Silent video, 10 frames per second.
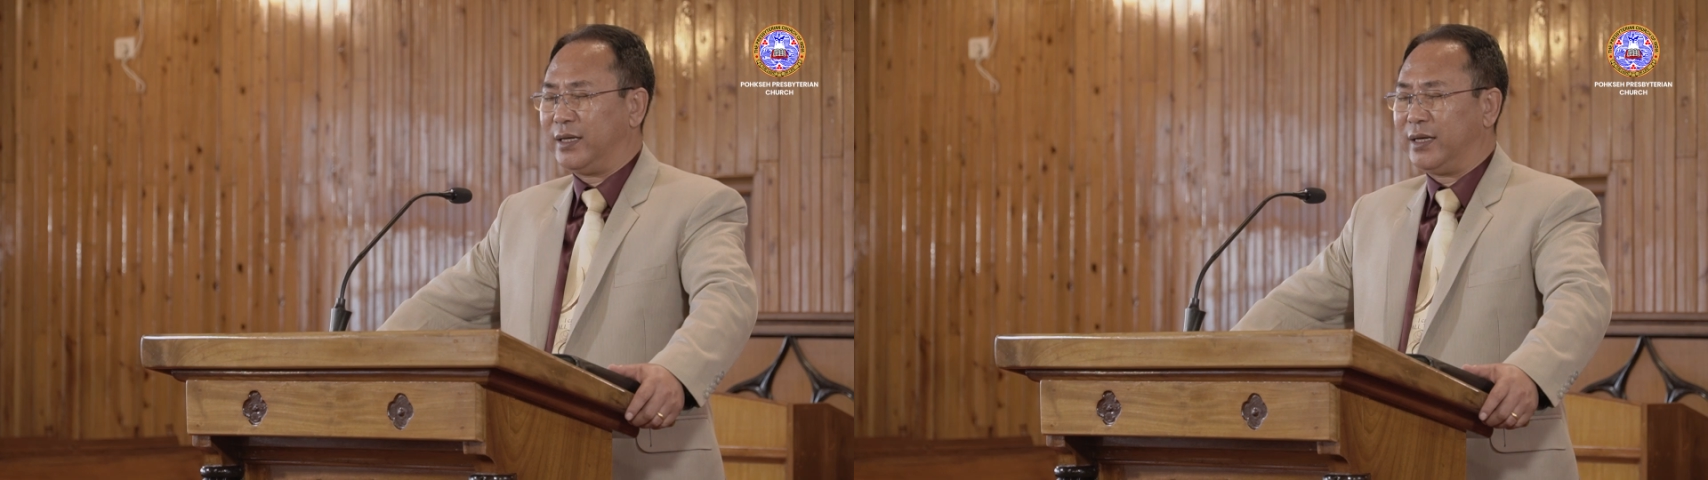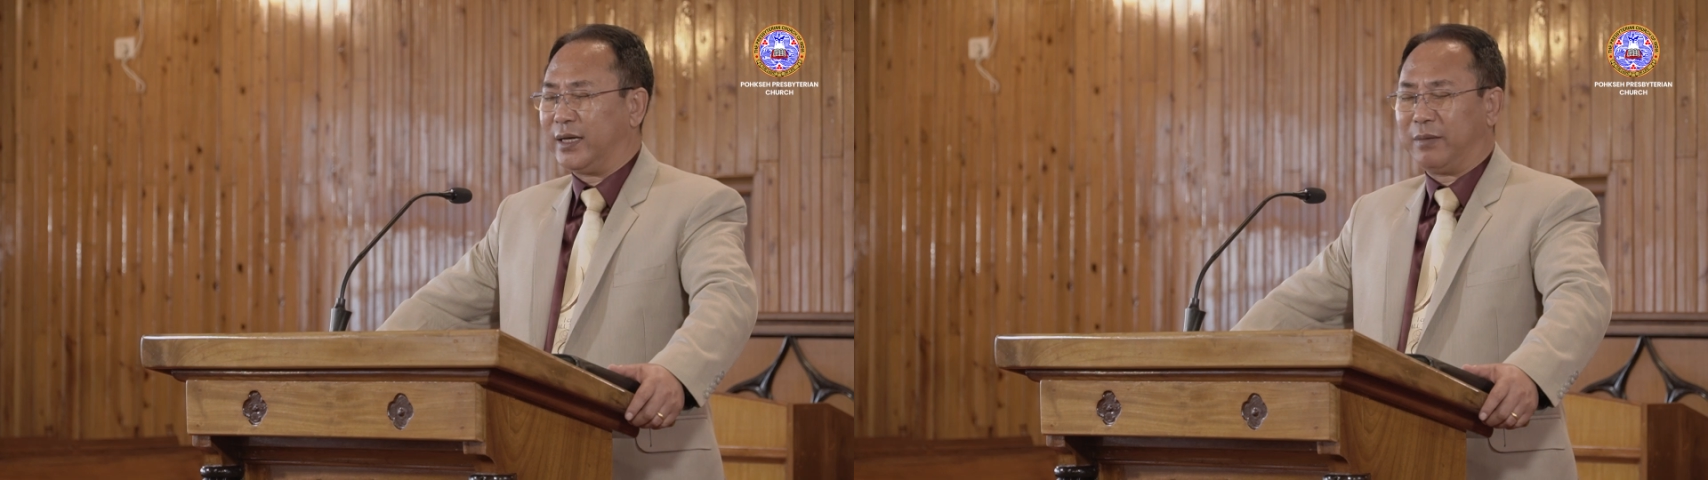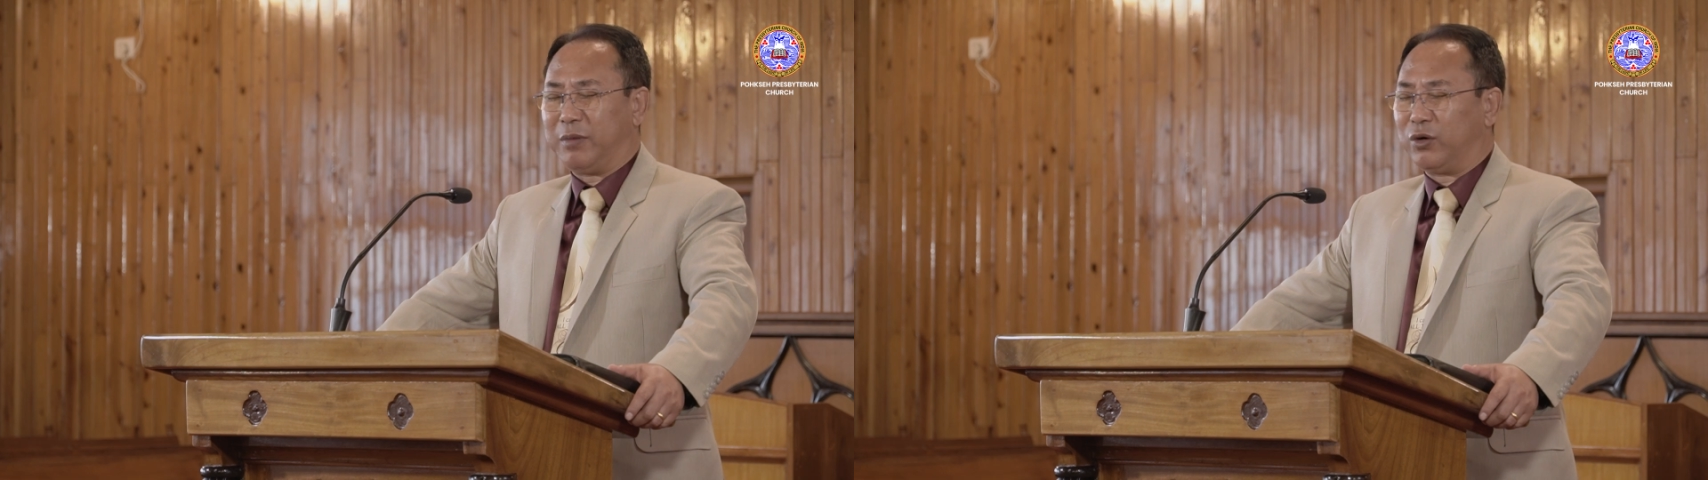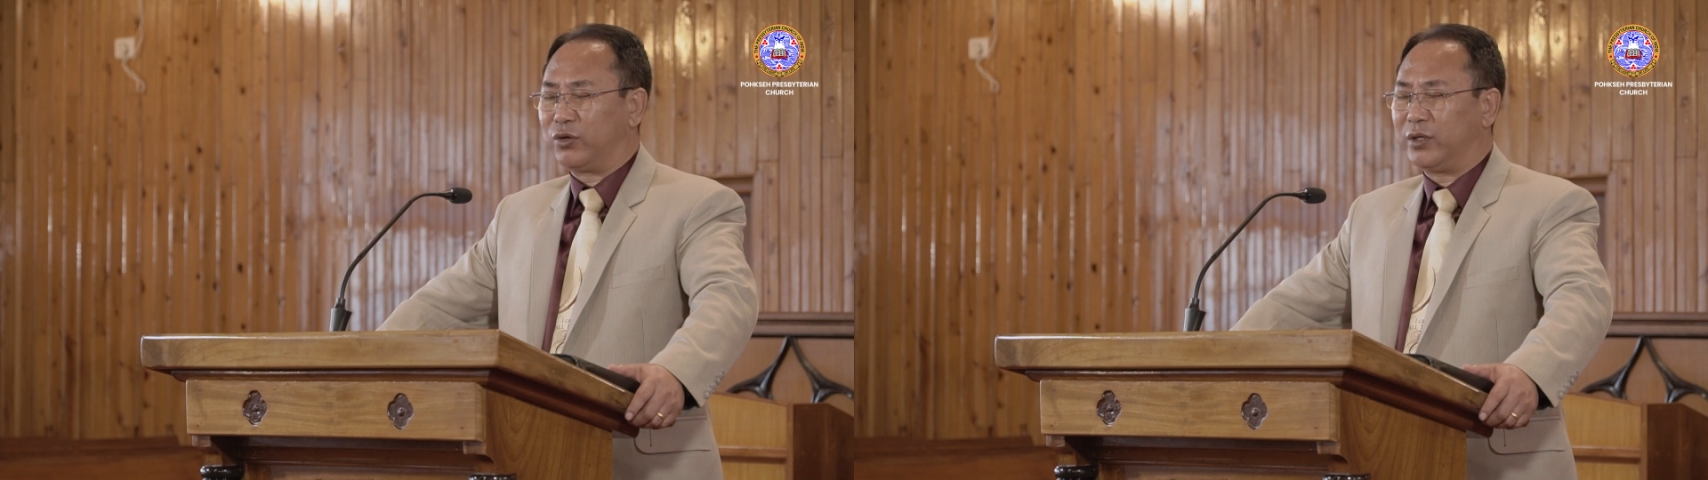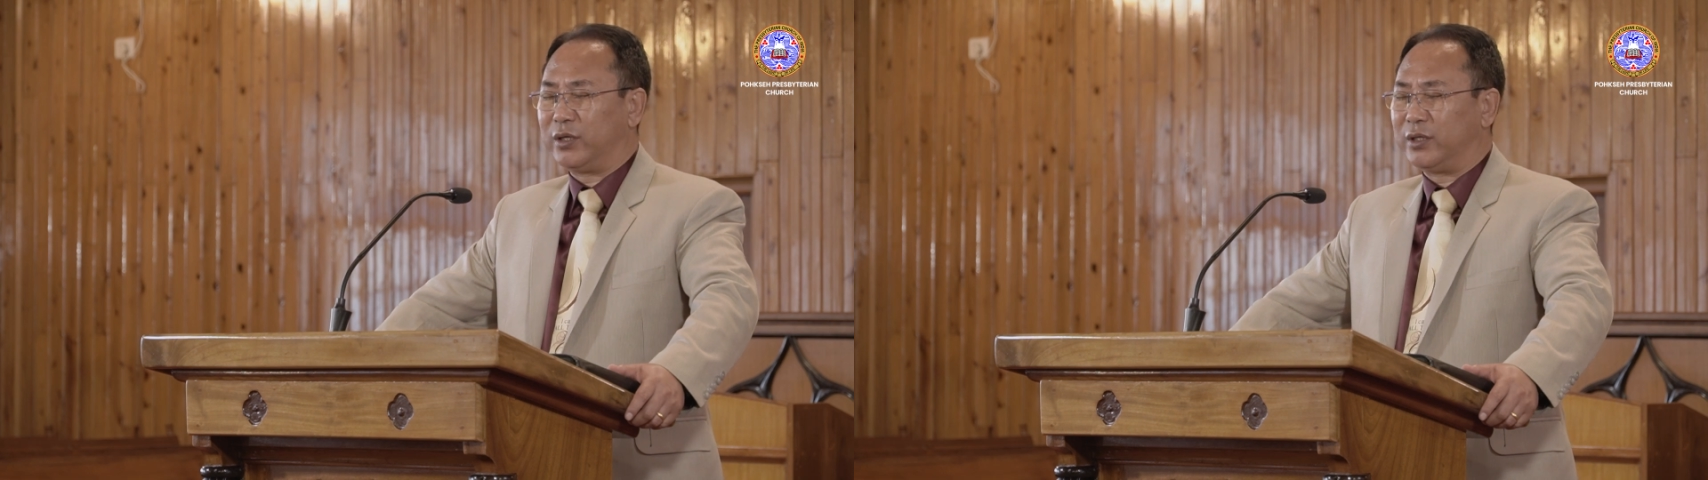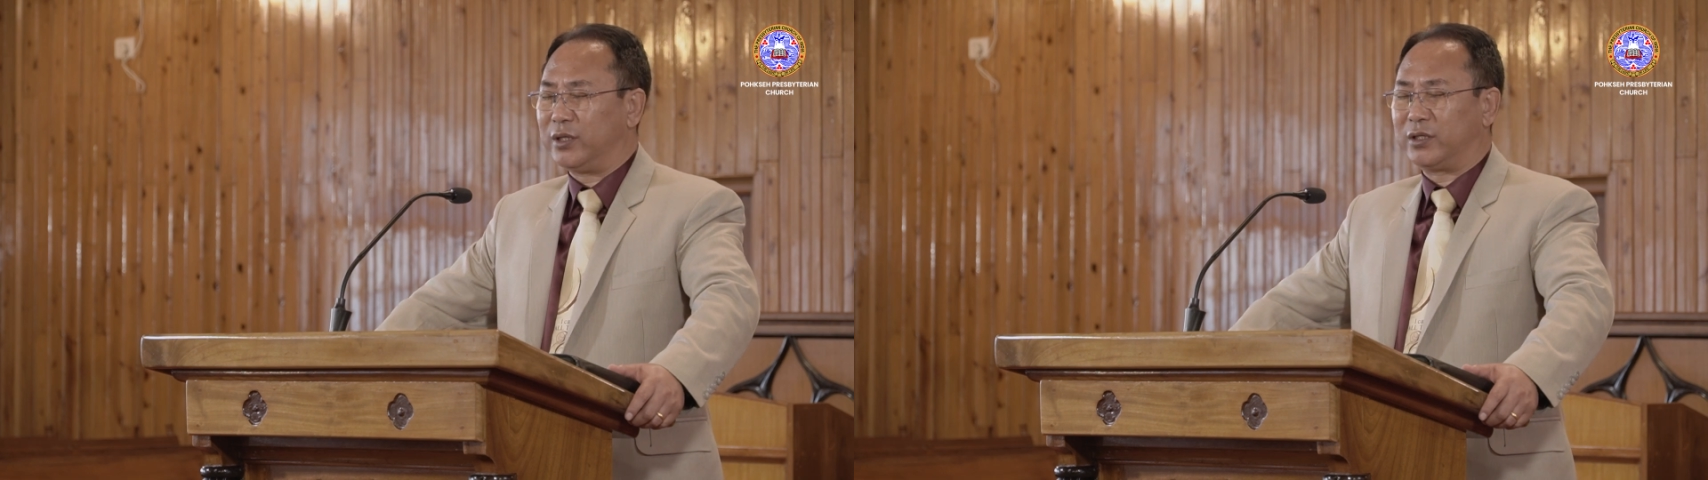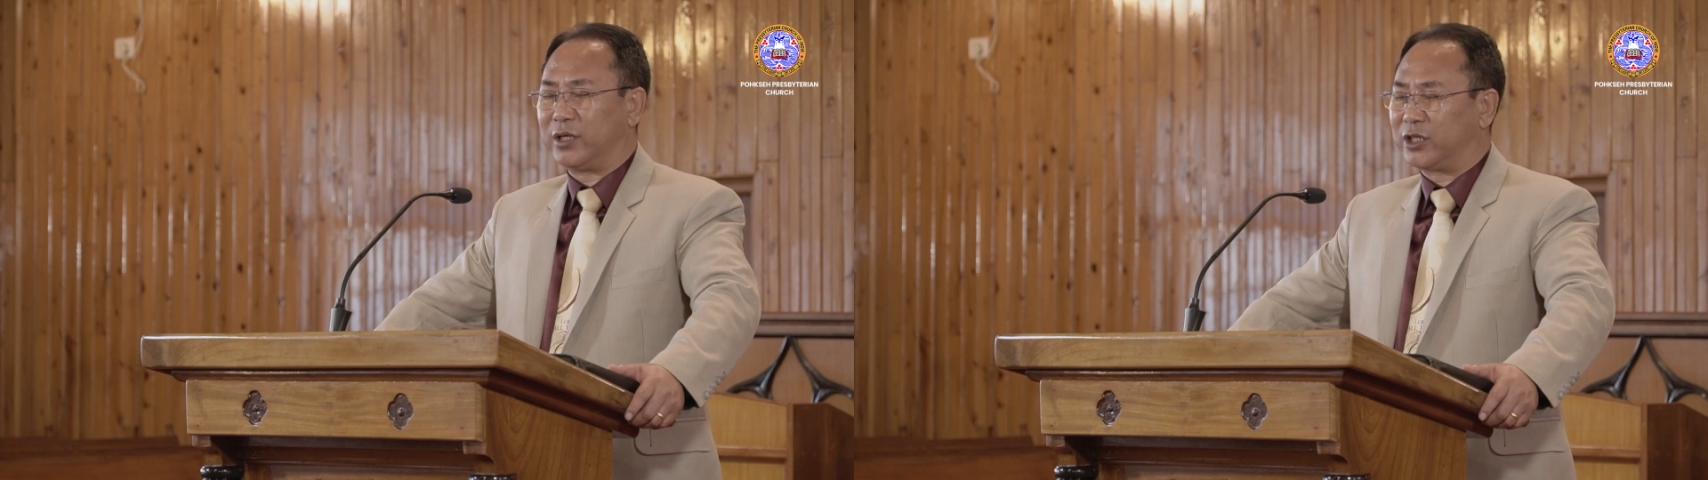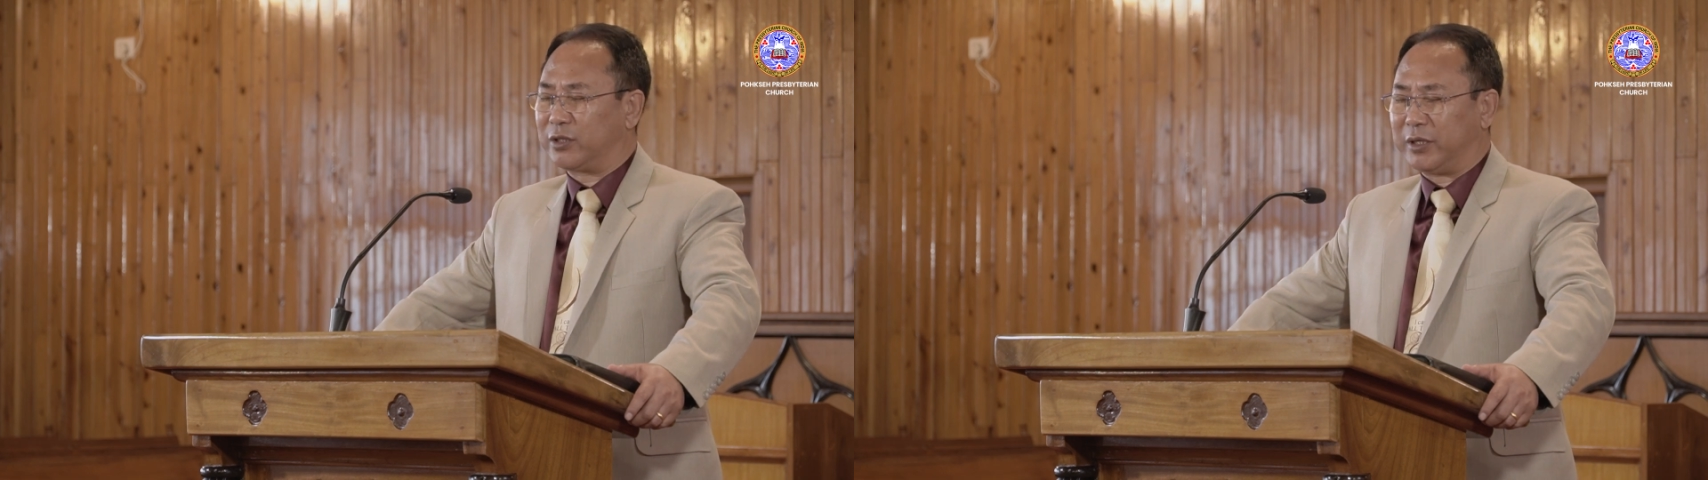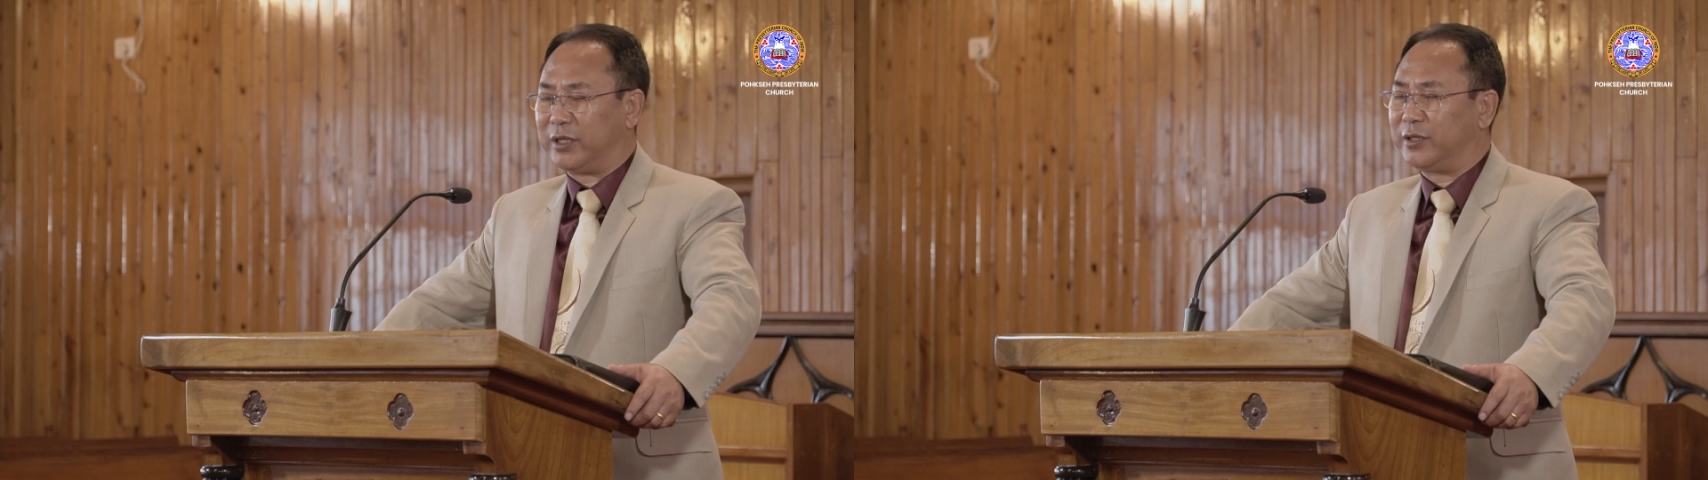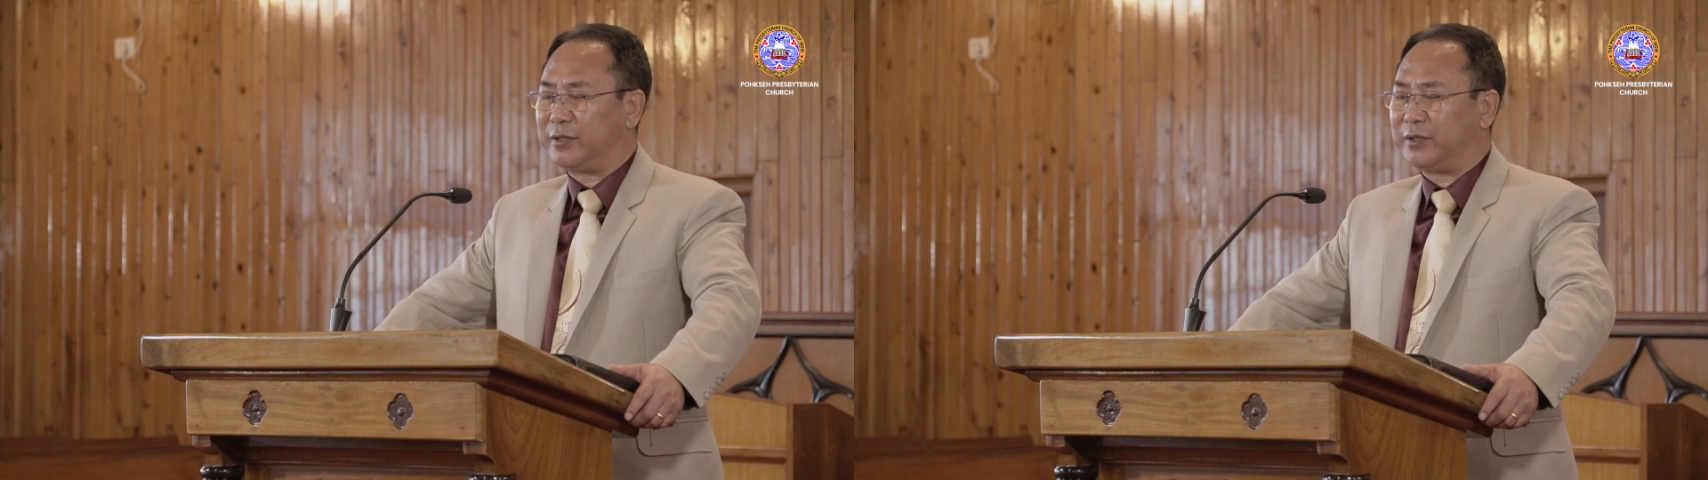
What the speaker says: and about your judgment.